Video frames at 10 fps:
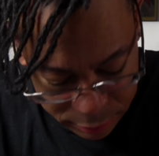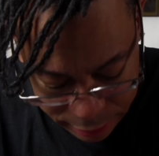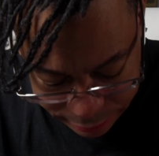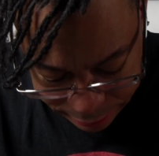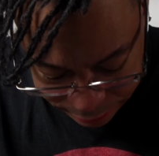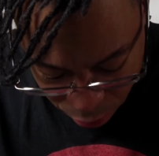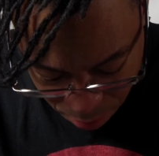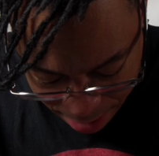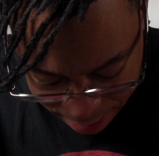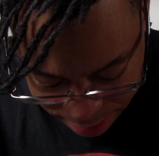Let's just go
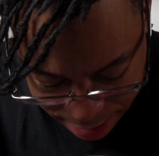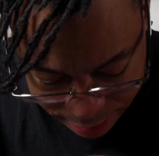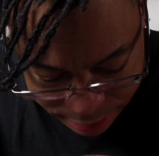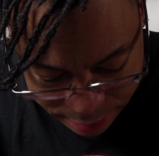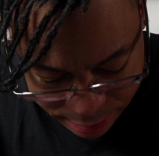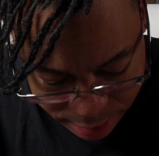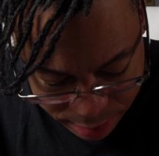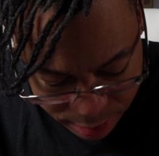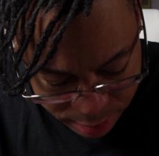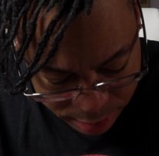to my
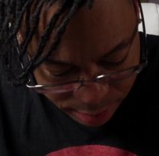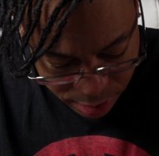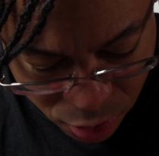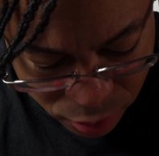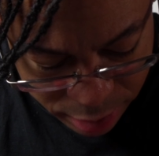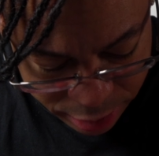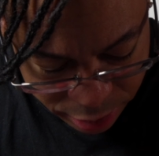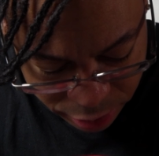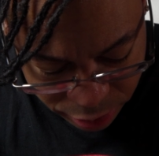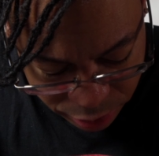collection. Owned
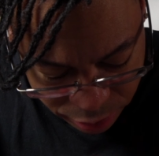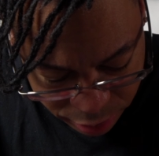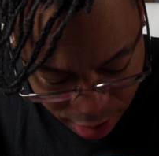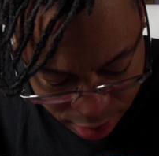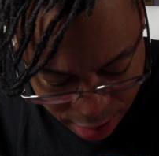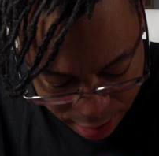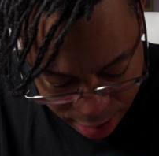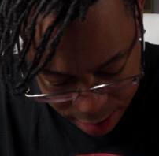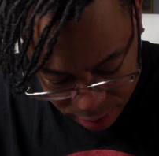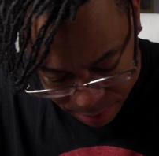issues,
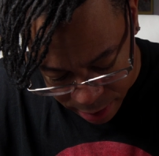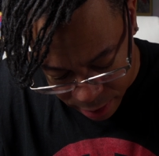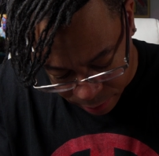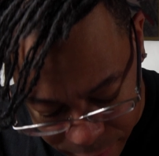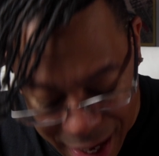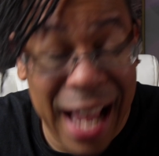Uncanny X-Men.